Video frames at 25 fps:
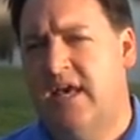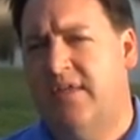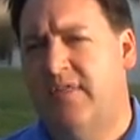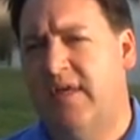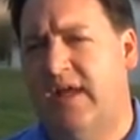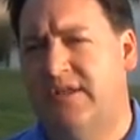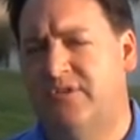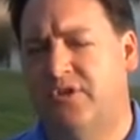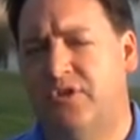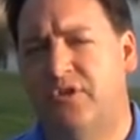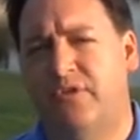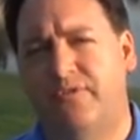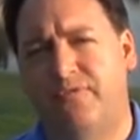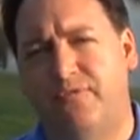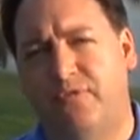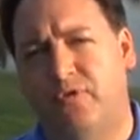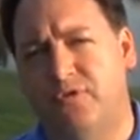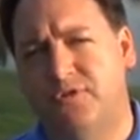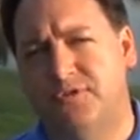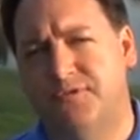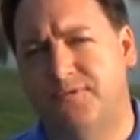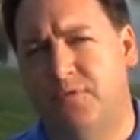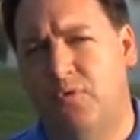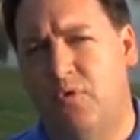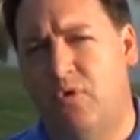That's on the
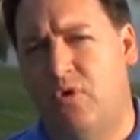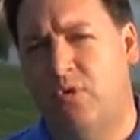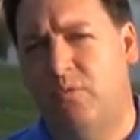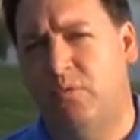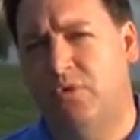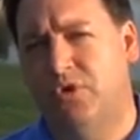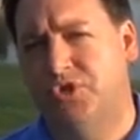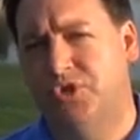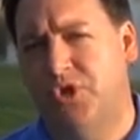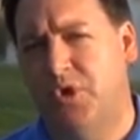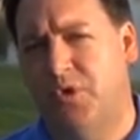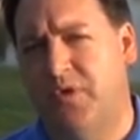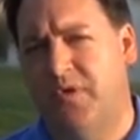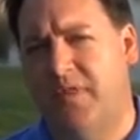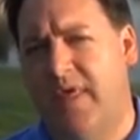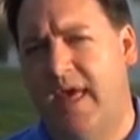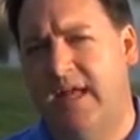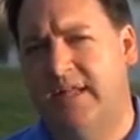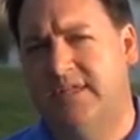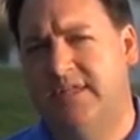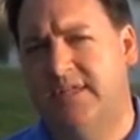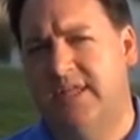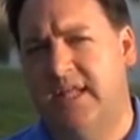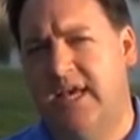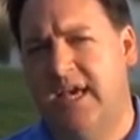first floor. We'll show you
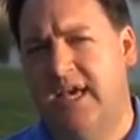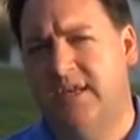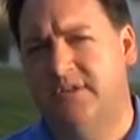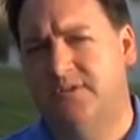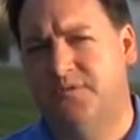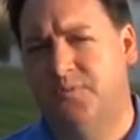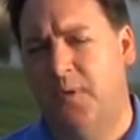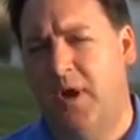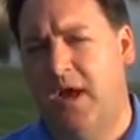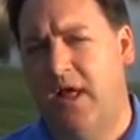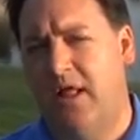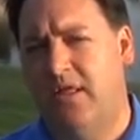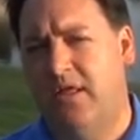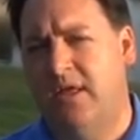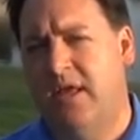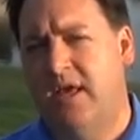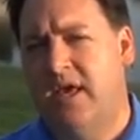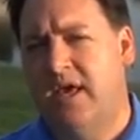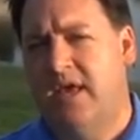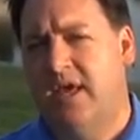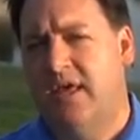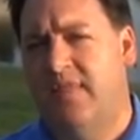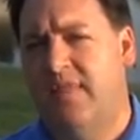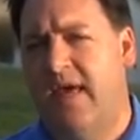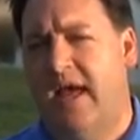that today as well.
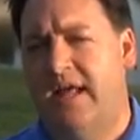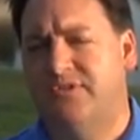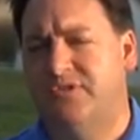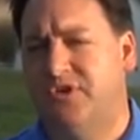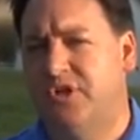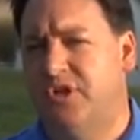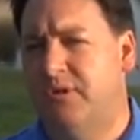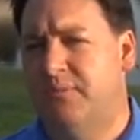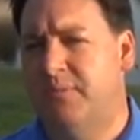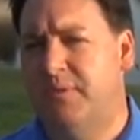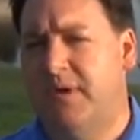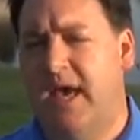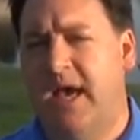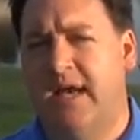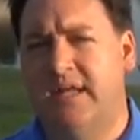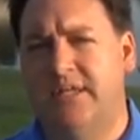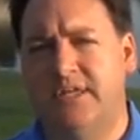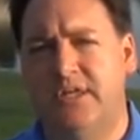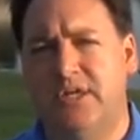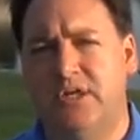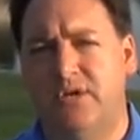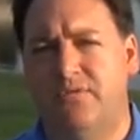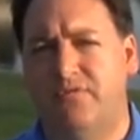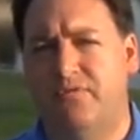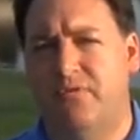That's going to be
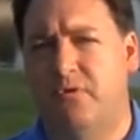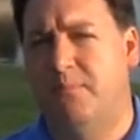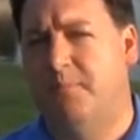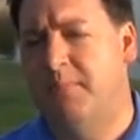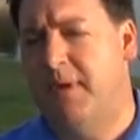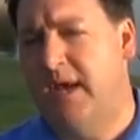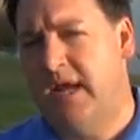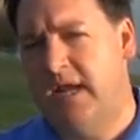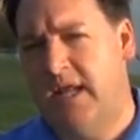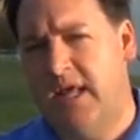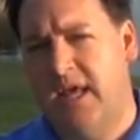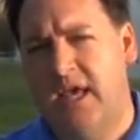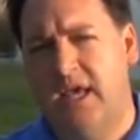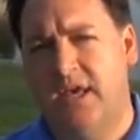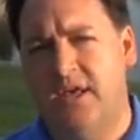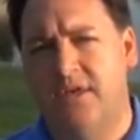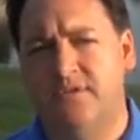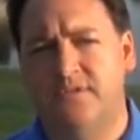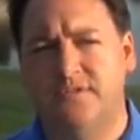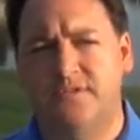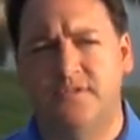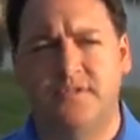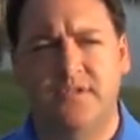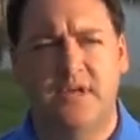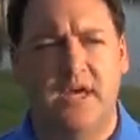ideal for
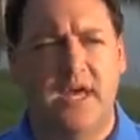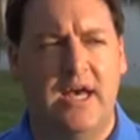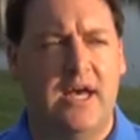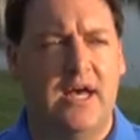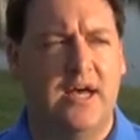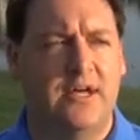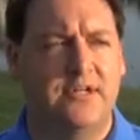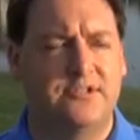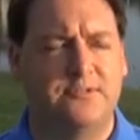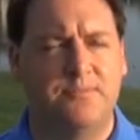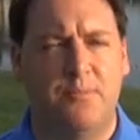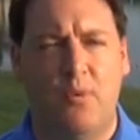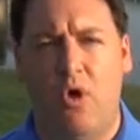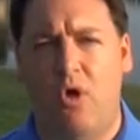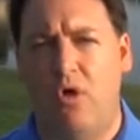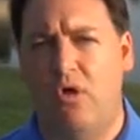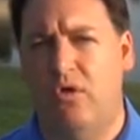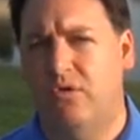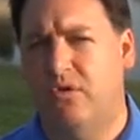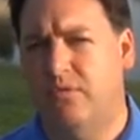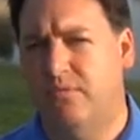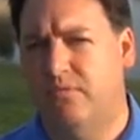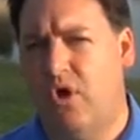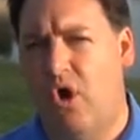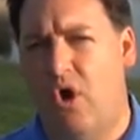meetings,
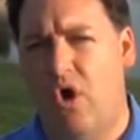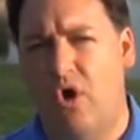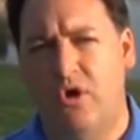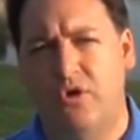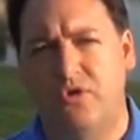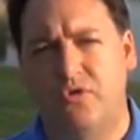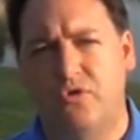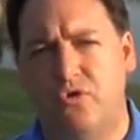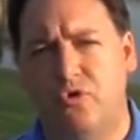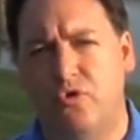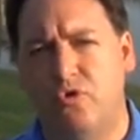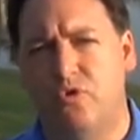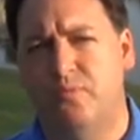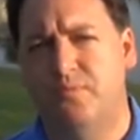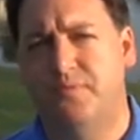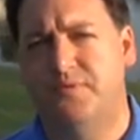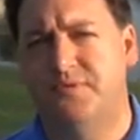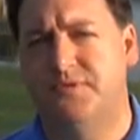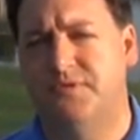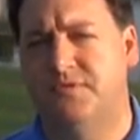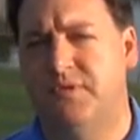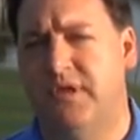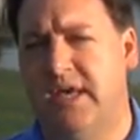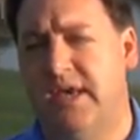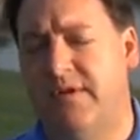small card
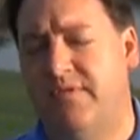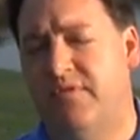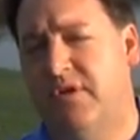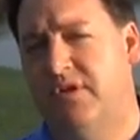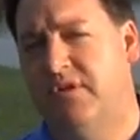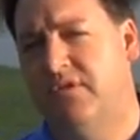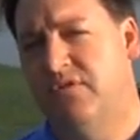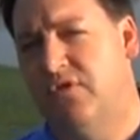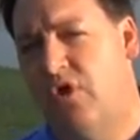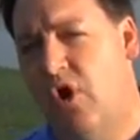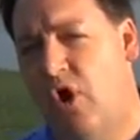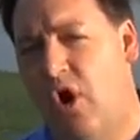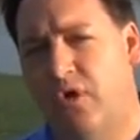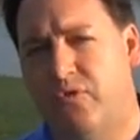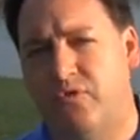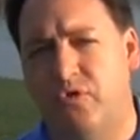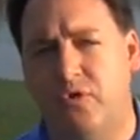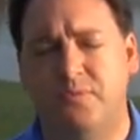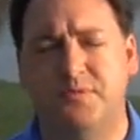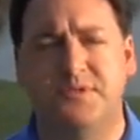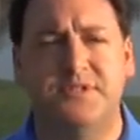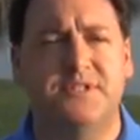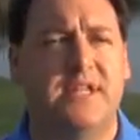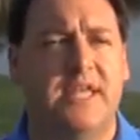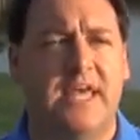groups, even card
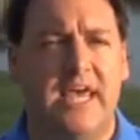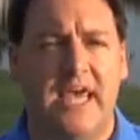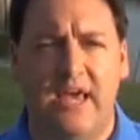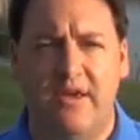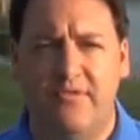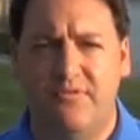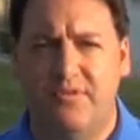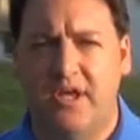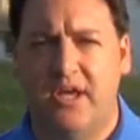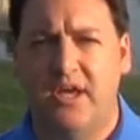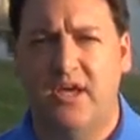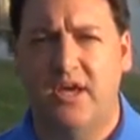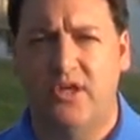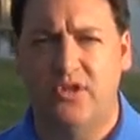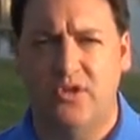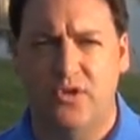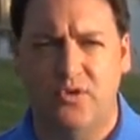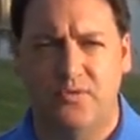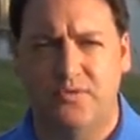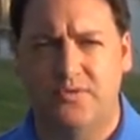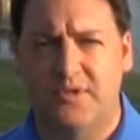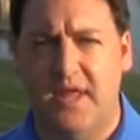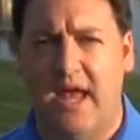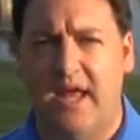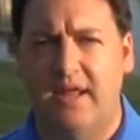groups in the evening can
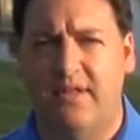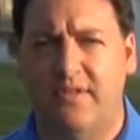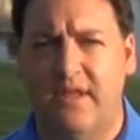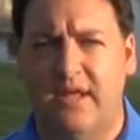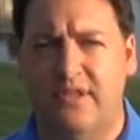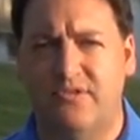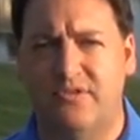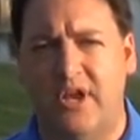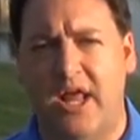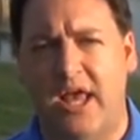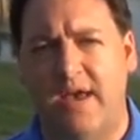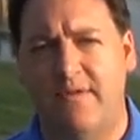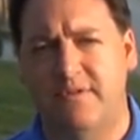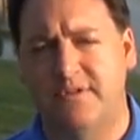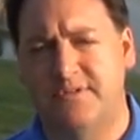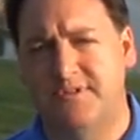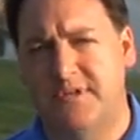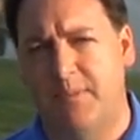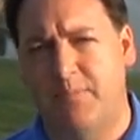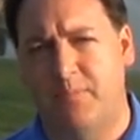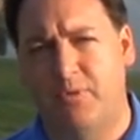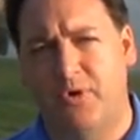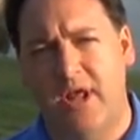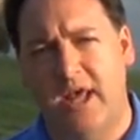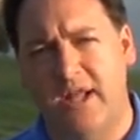use that. That's going to have a
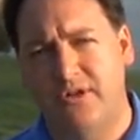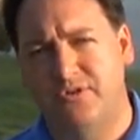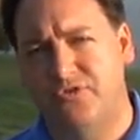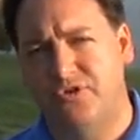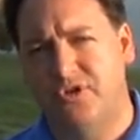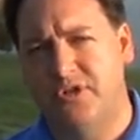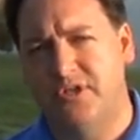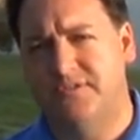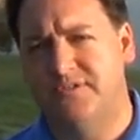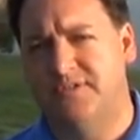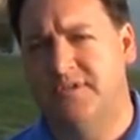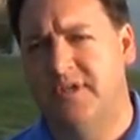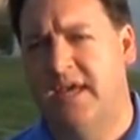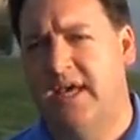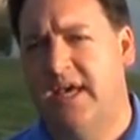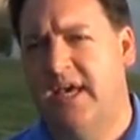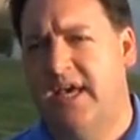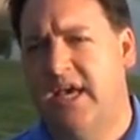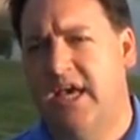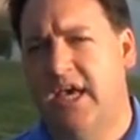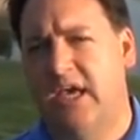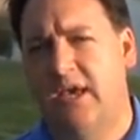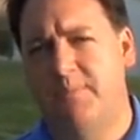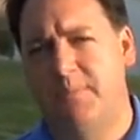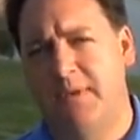separate entrance.
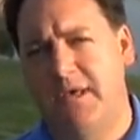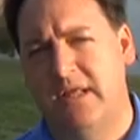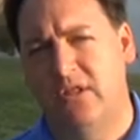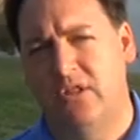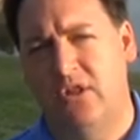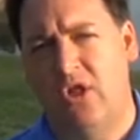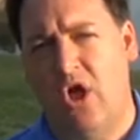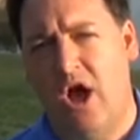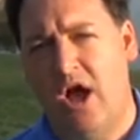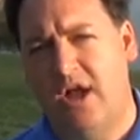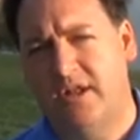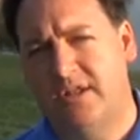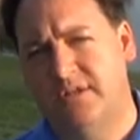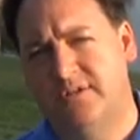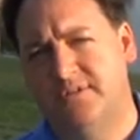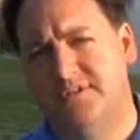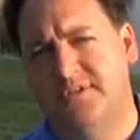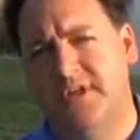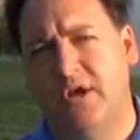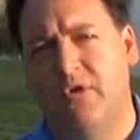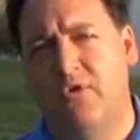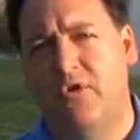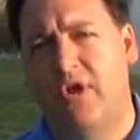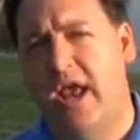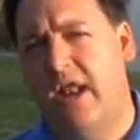It can be locked and
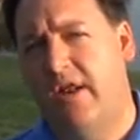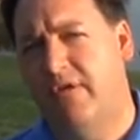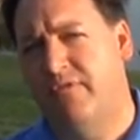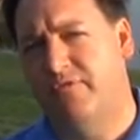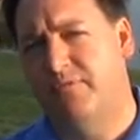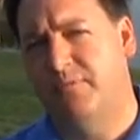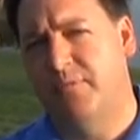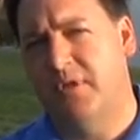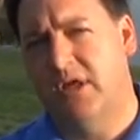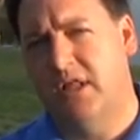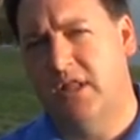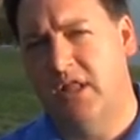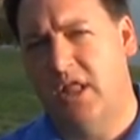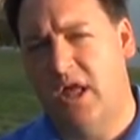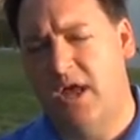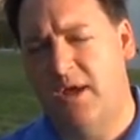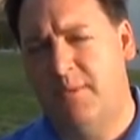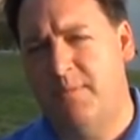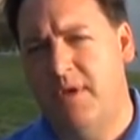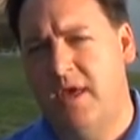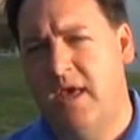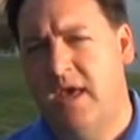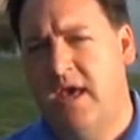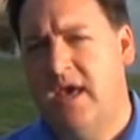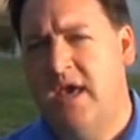segregated from the
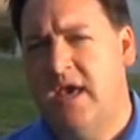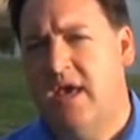club.